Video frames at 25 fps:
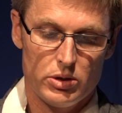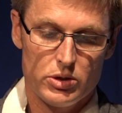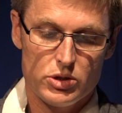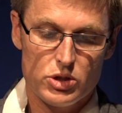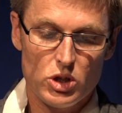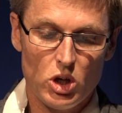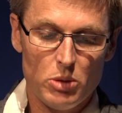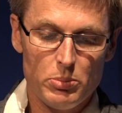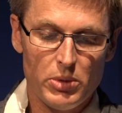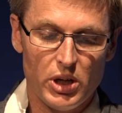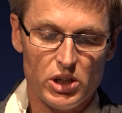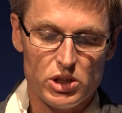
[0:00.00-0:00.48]

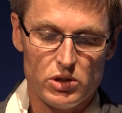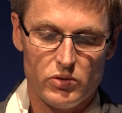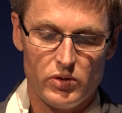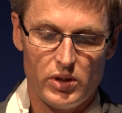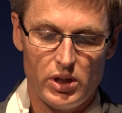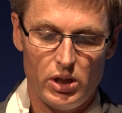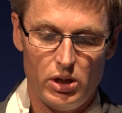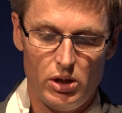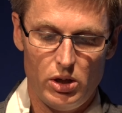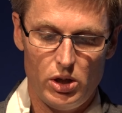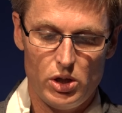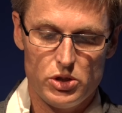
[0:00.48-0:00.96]
So much
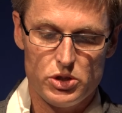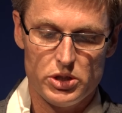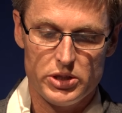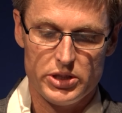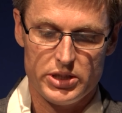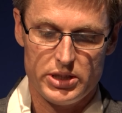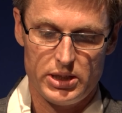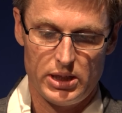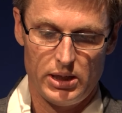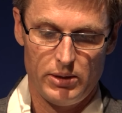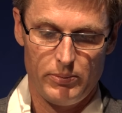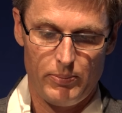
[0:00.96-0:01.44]
for the
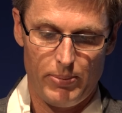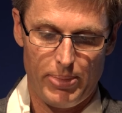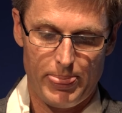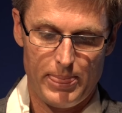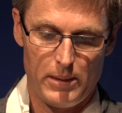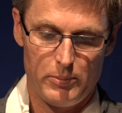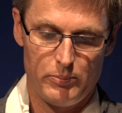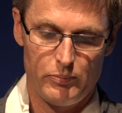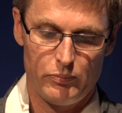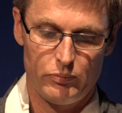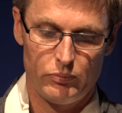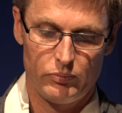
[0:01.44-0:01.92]
urgency.
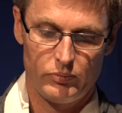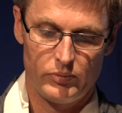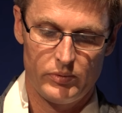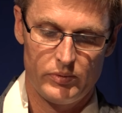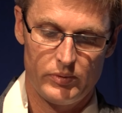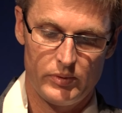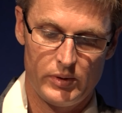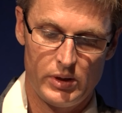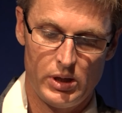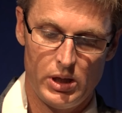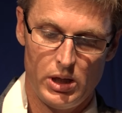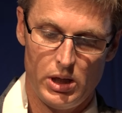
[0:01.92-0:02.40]

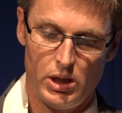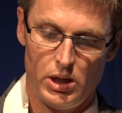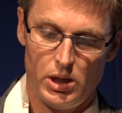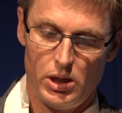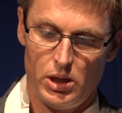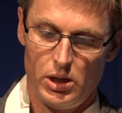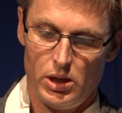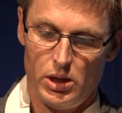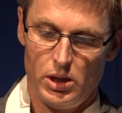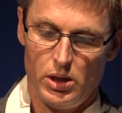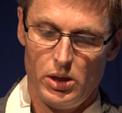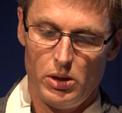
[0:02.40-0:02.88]

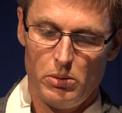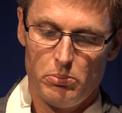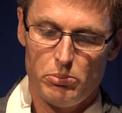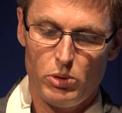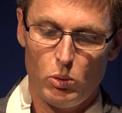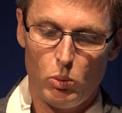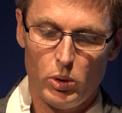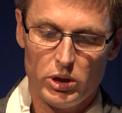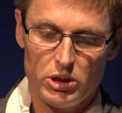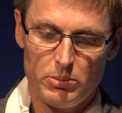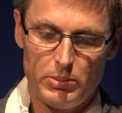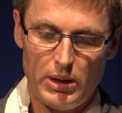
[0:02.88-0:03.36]

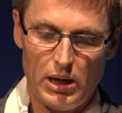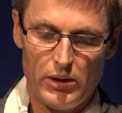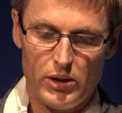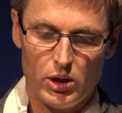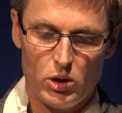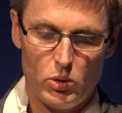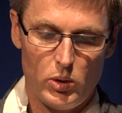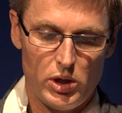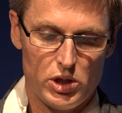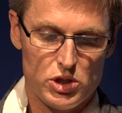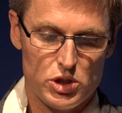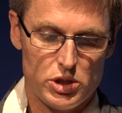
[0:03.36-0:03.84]
But what about
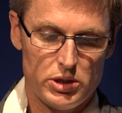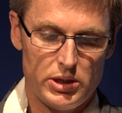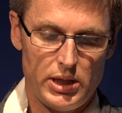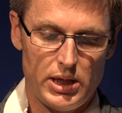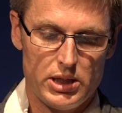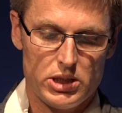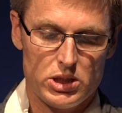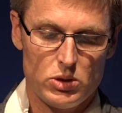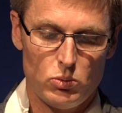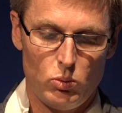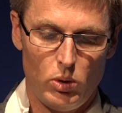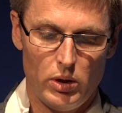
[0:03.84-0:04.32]
the question
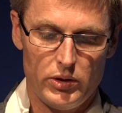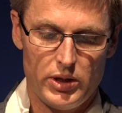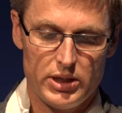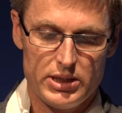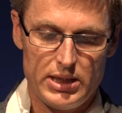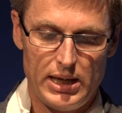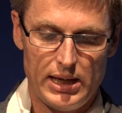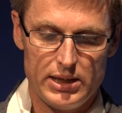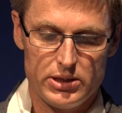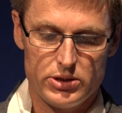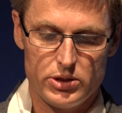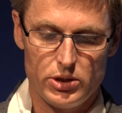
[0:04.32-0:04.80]
as to what
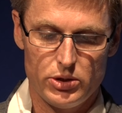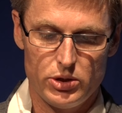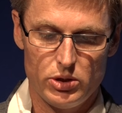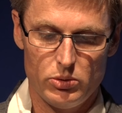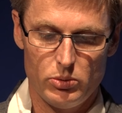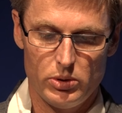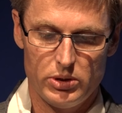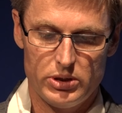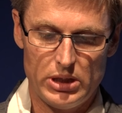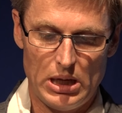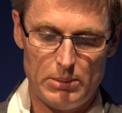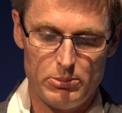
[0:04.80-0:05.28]
this has to
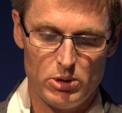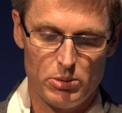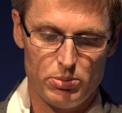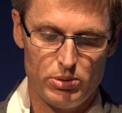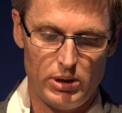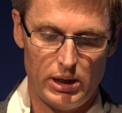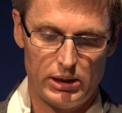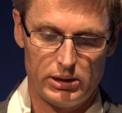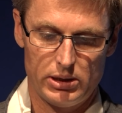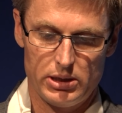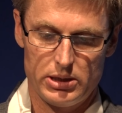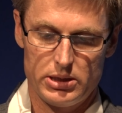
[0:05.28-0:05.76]
do with Dharma
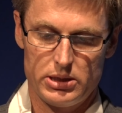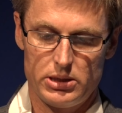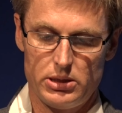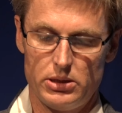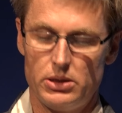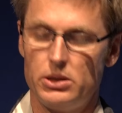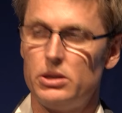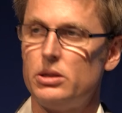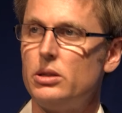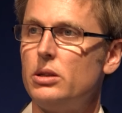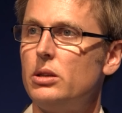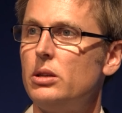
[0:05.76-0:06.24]
practice?
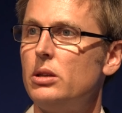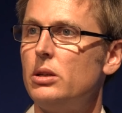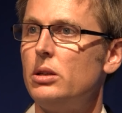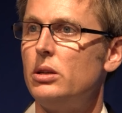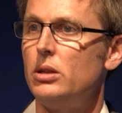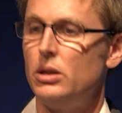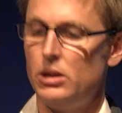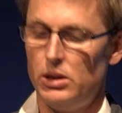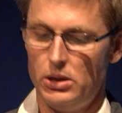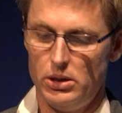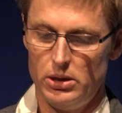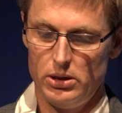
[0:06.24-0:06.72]

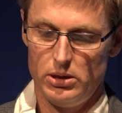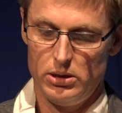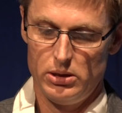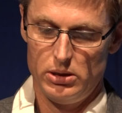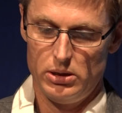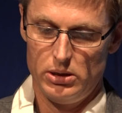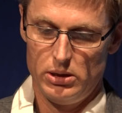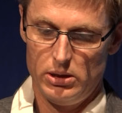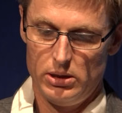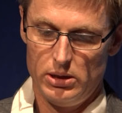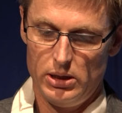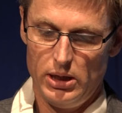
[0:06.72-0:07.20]

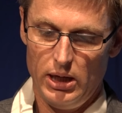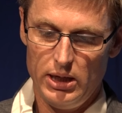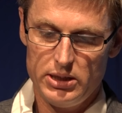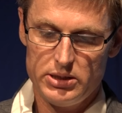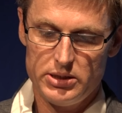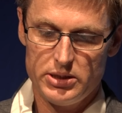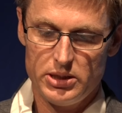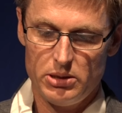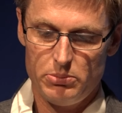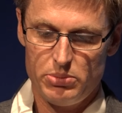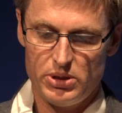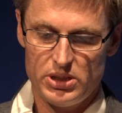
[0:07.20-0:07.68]

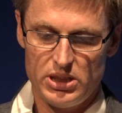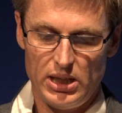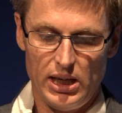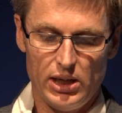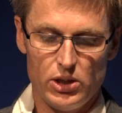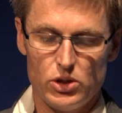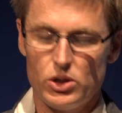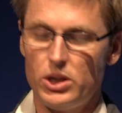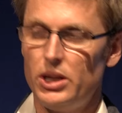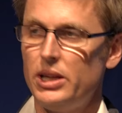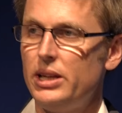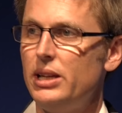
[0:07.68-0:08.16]
Isn't it
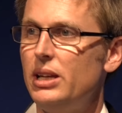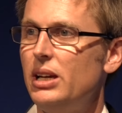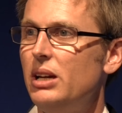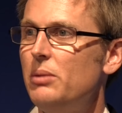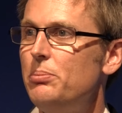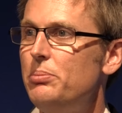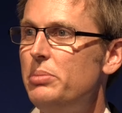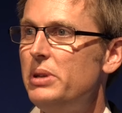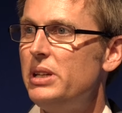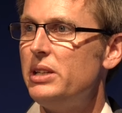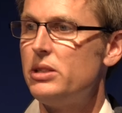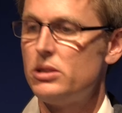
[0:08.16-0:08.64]
potentially
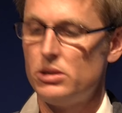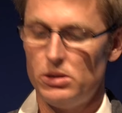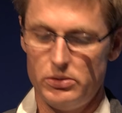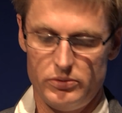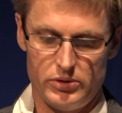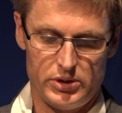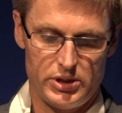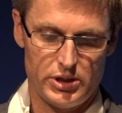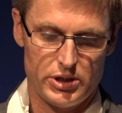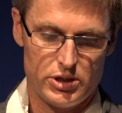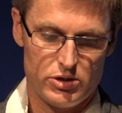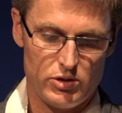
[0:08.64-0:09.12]
a bit
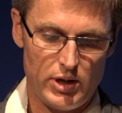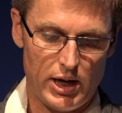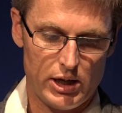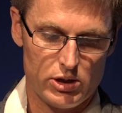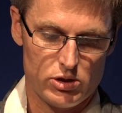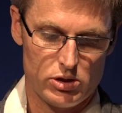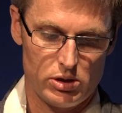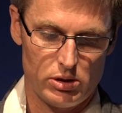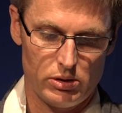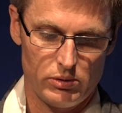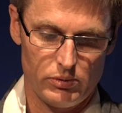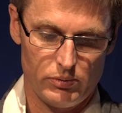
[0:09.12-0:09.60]
of a
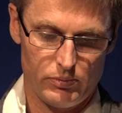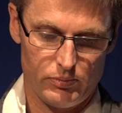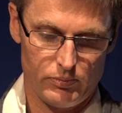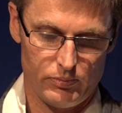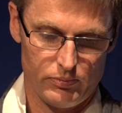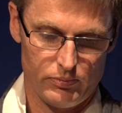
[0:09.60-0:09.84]
distraction?